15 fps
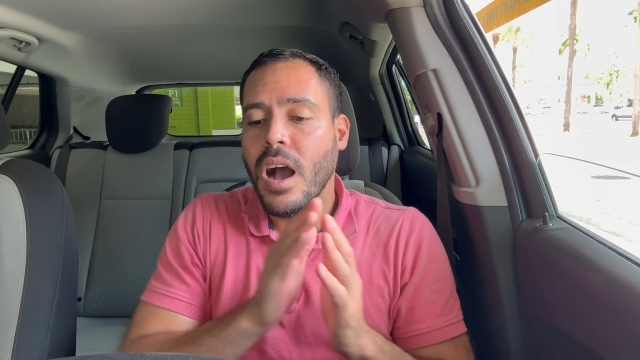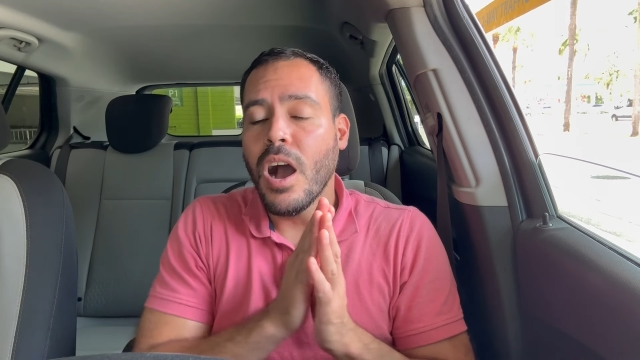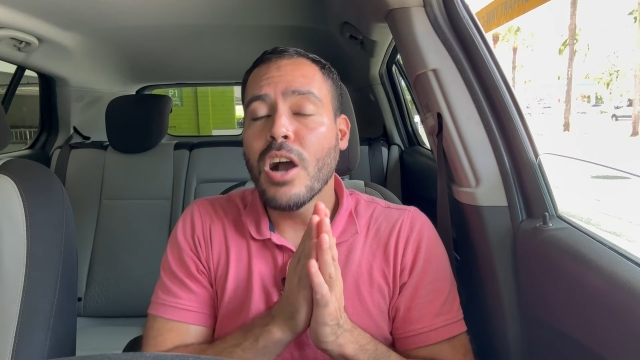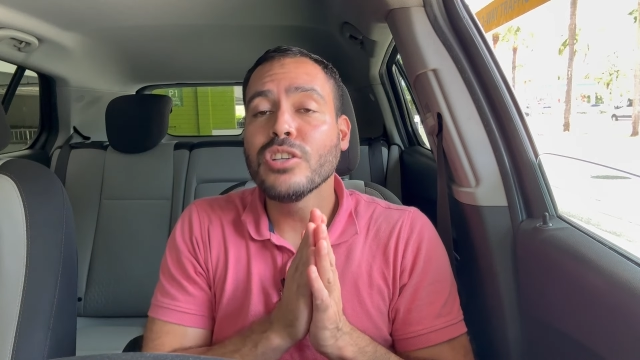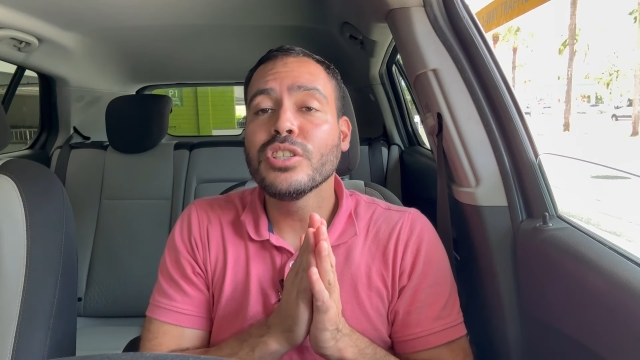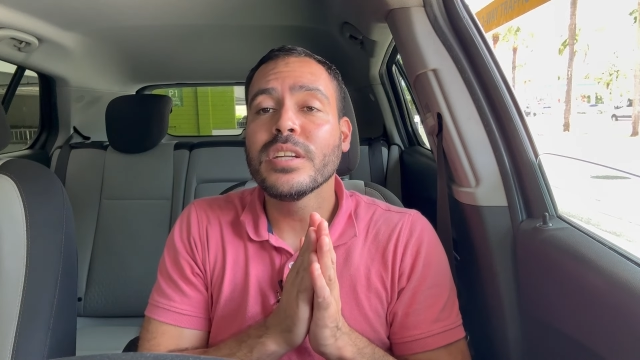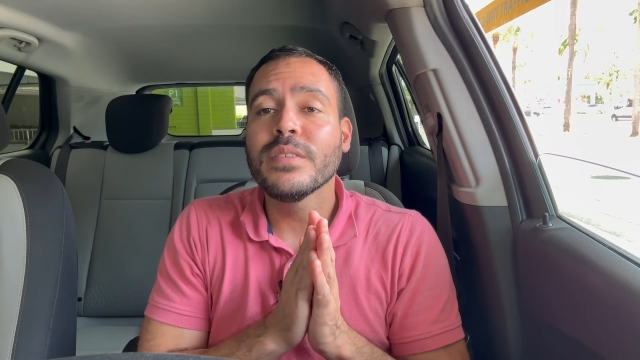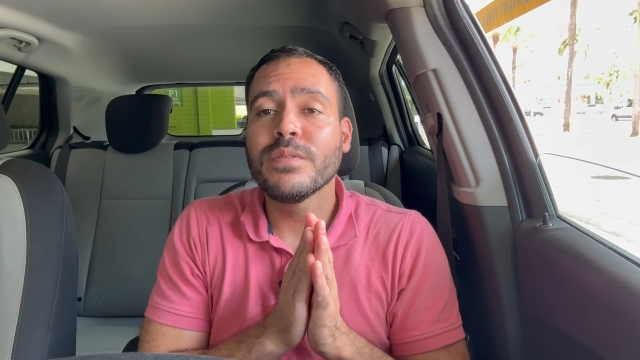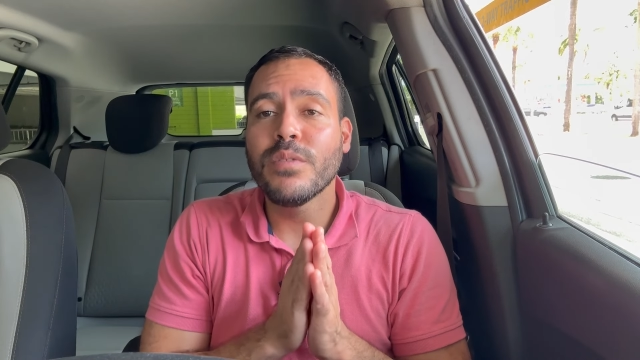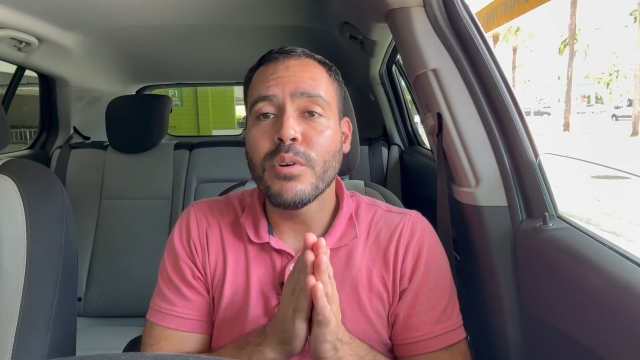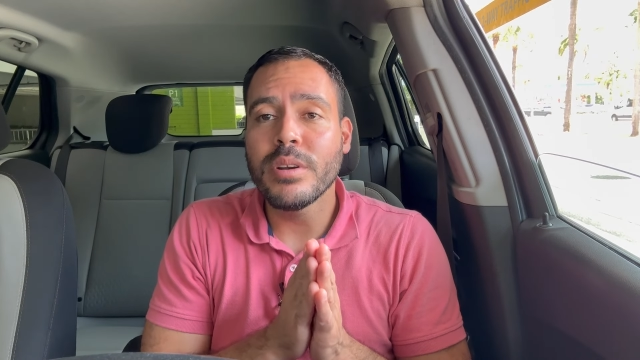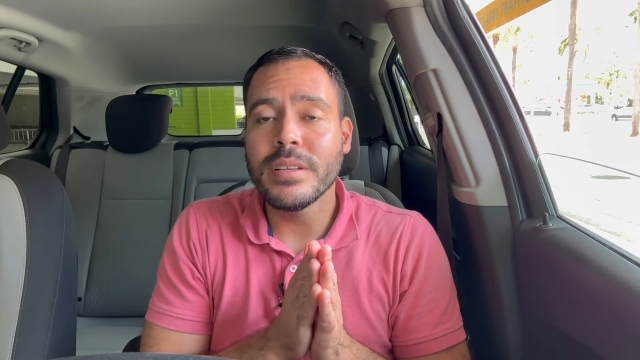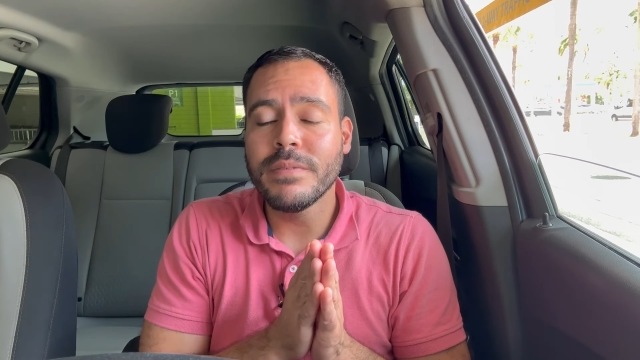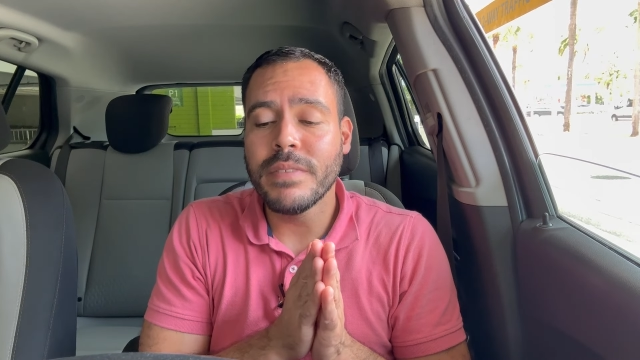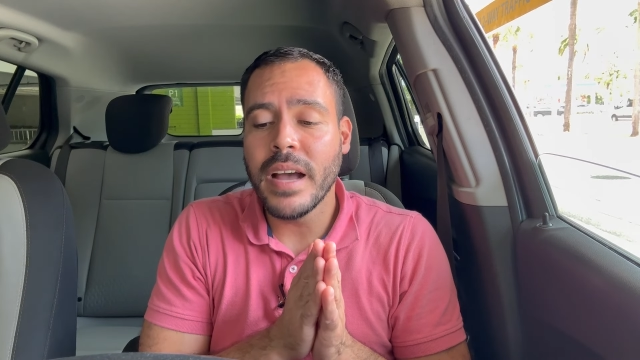
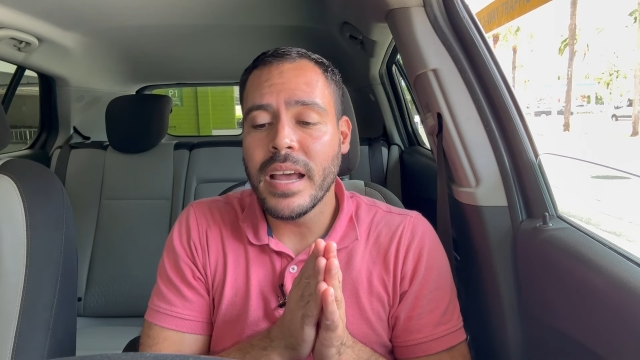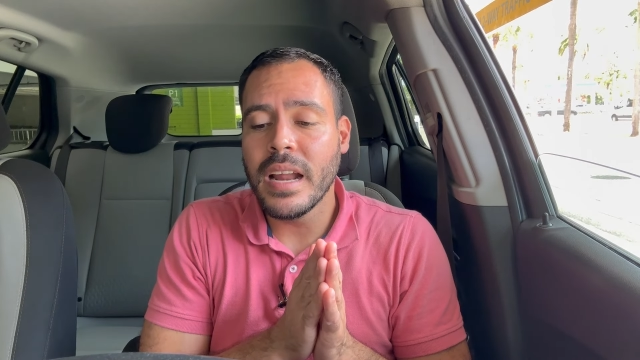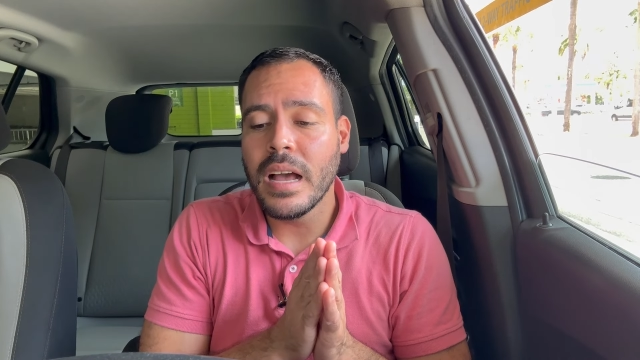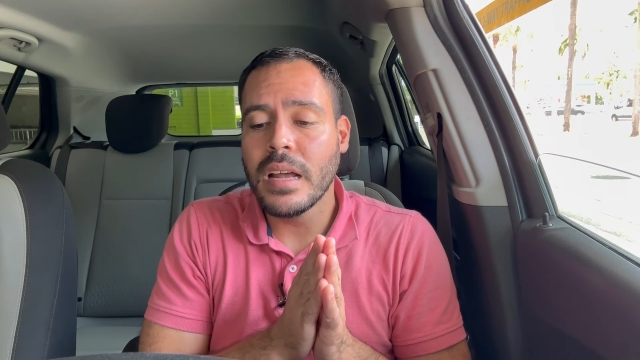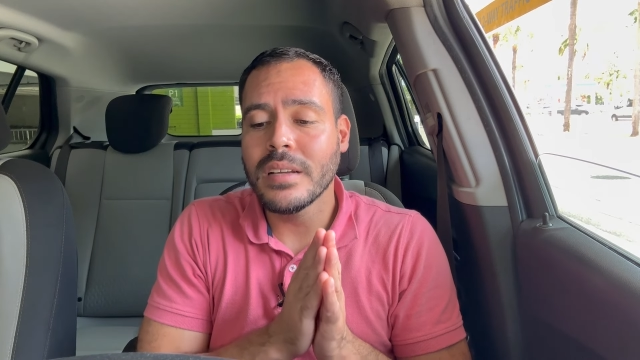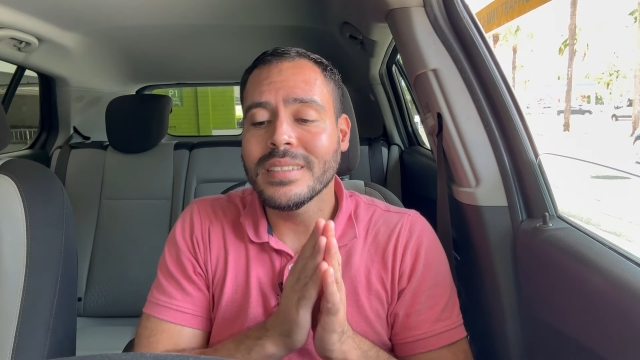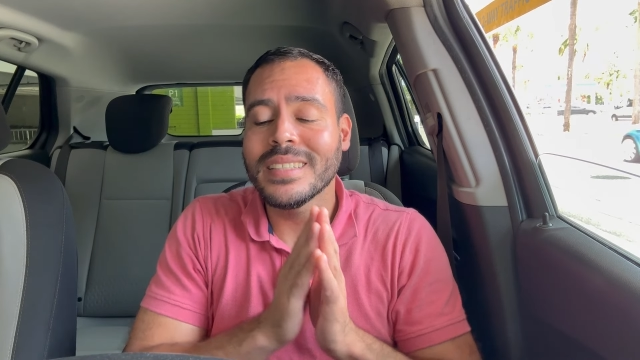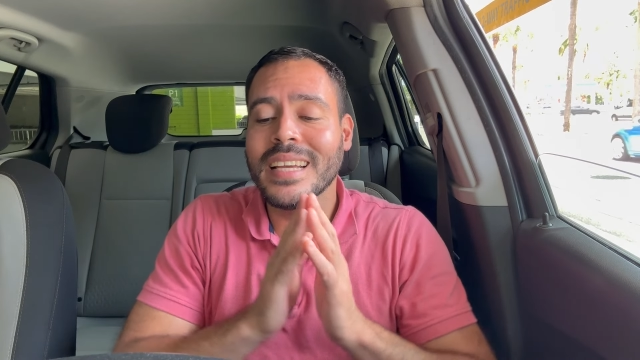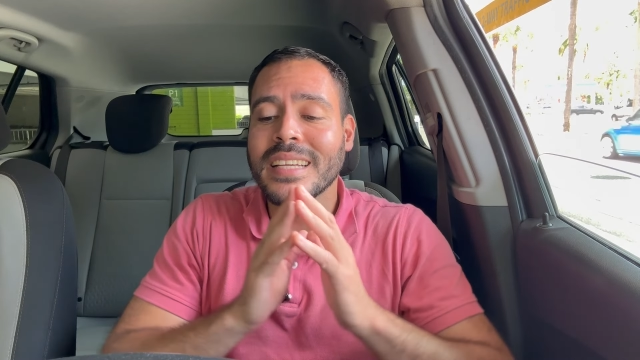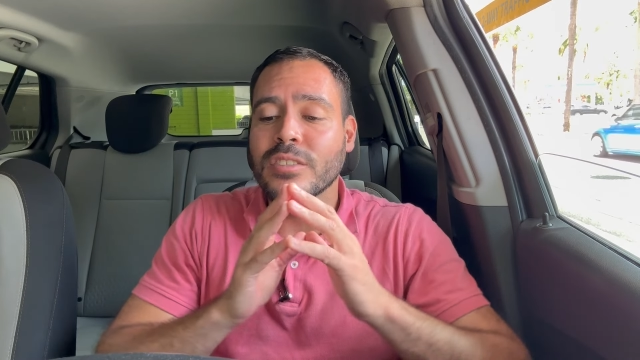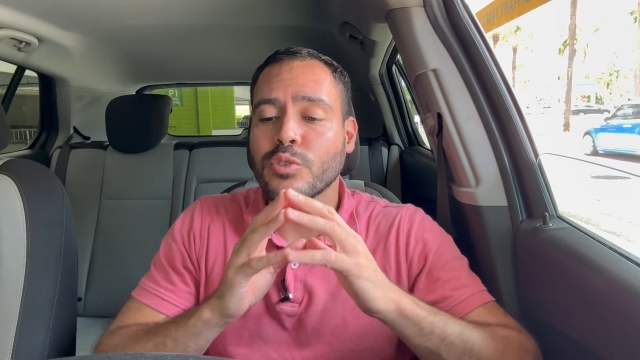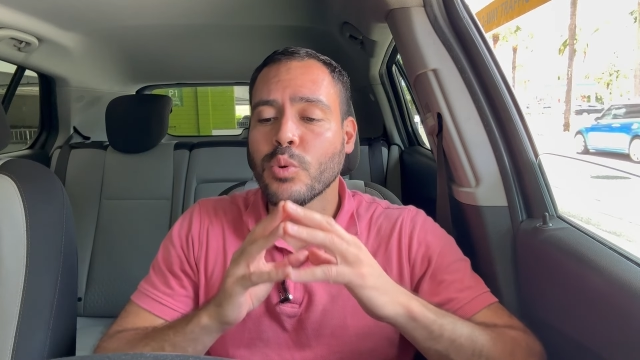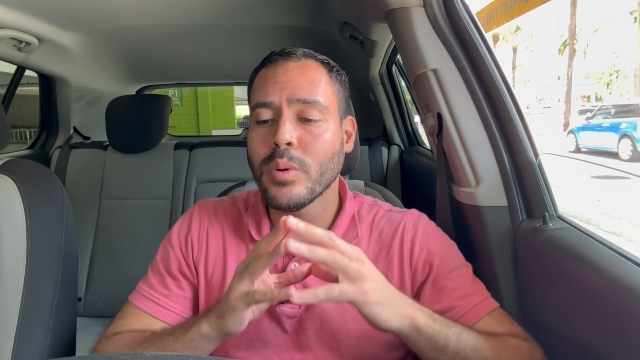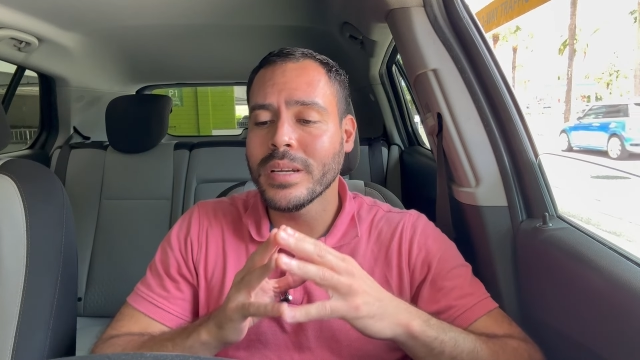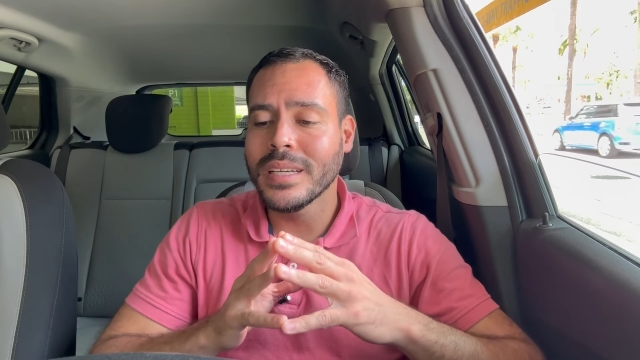
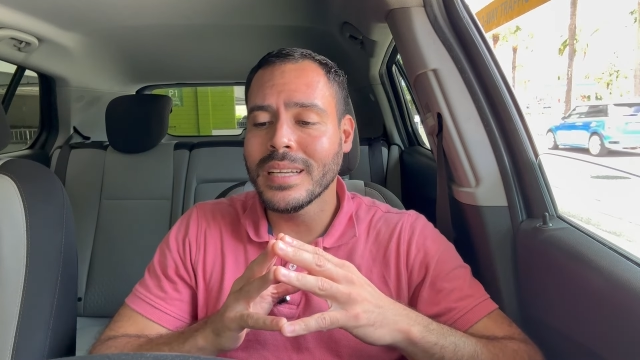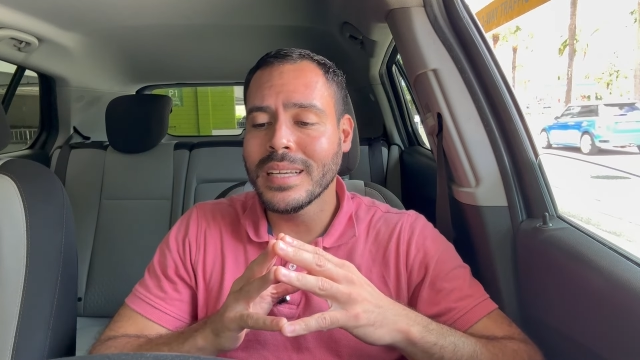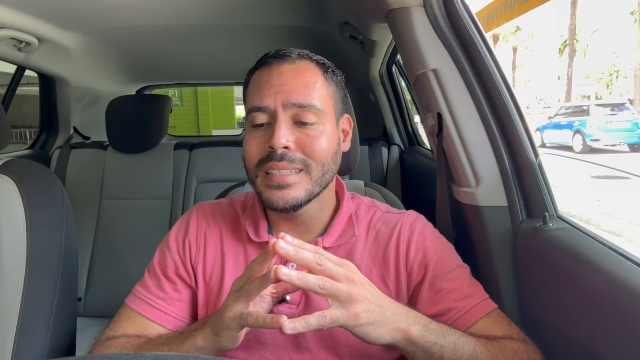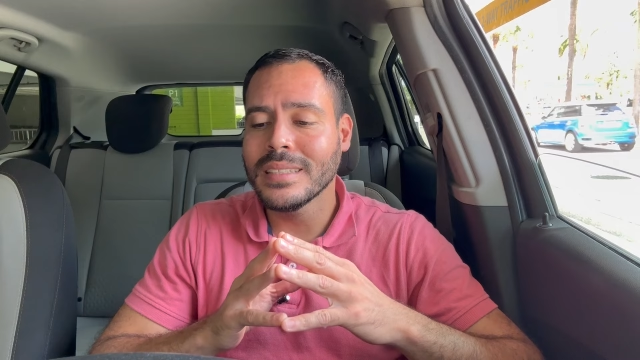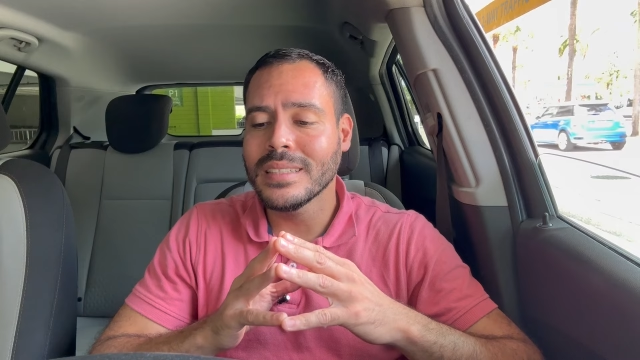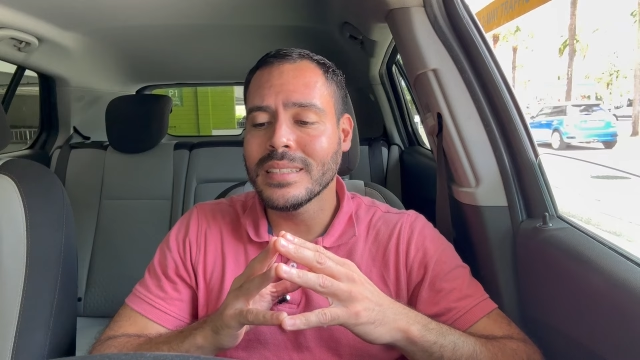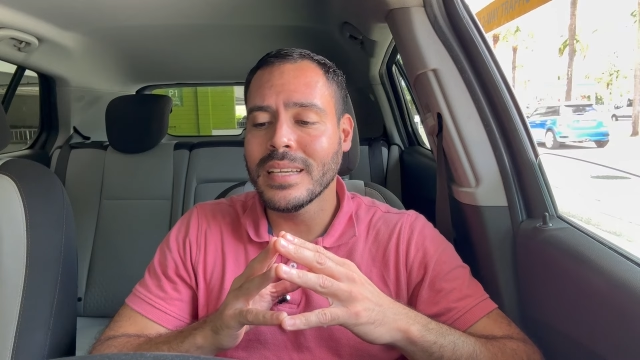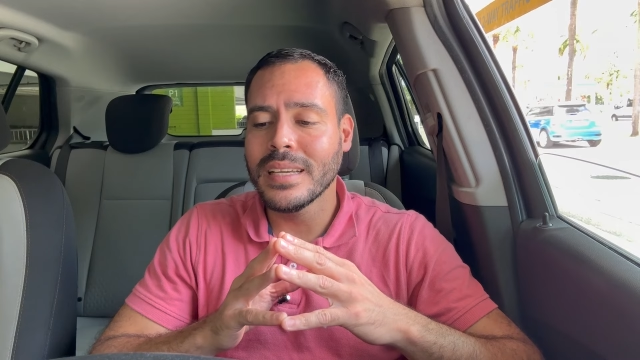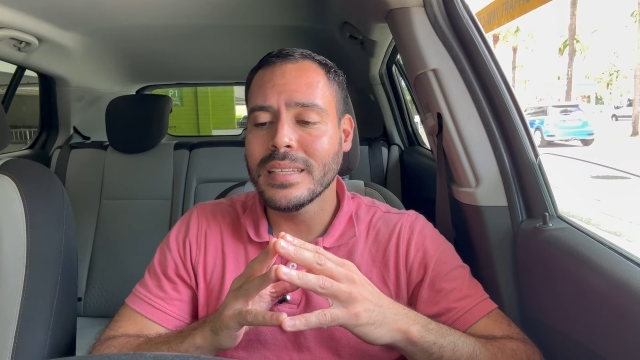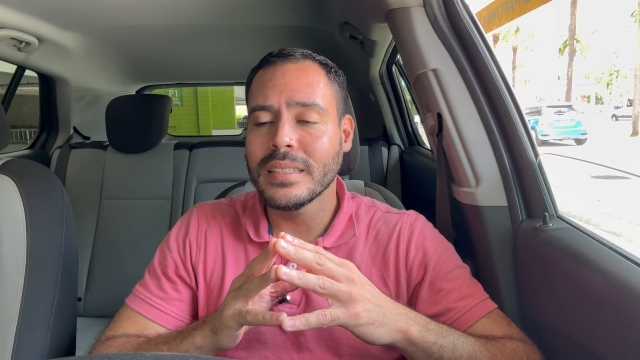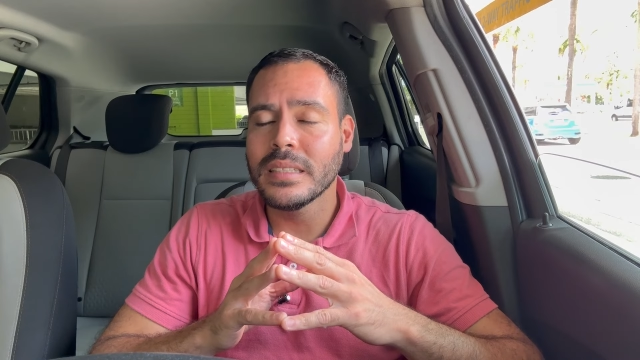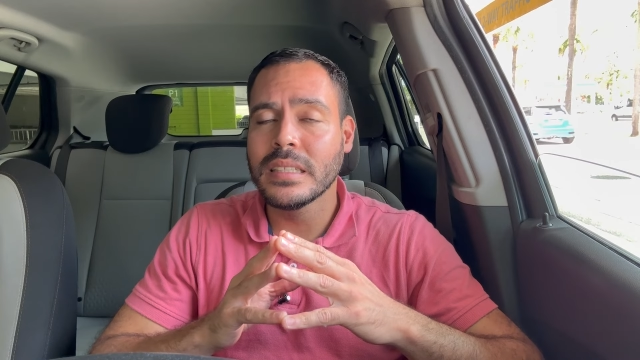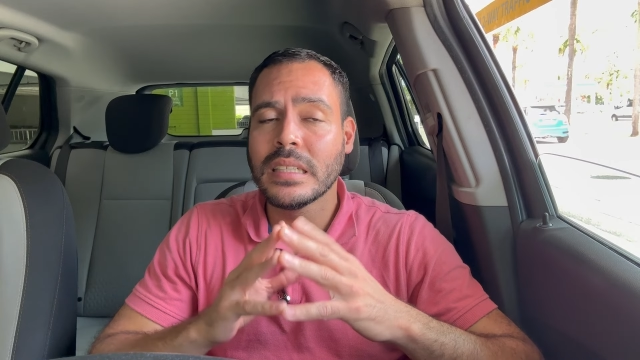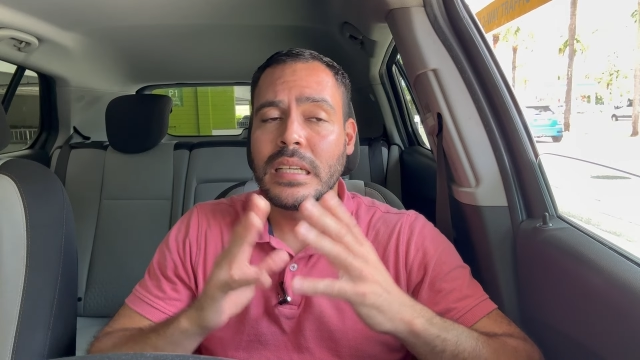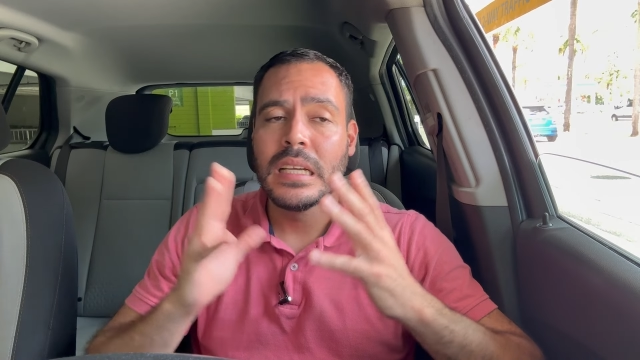
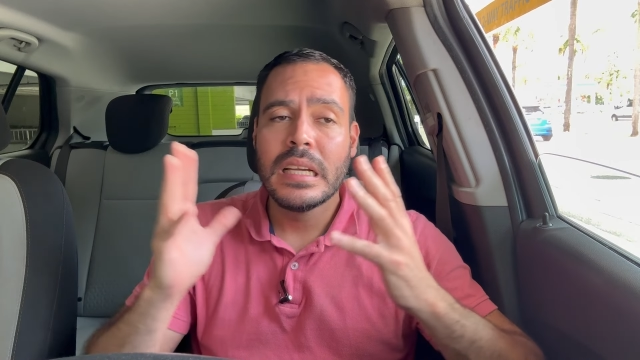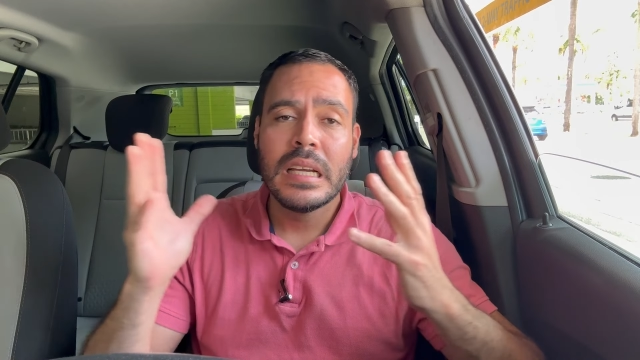$145.29.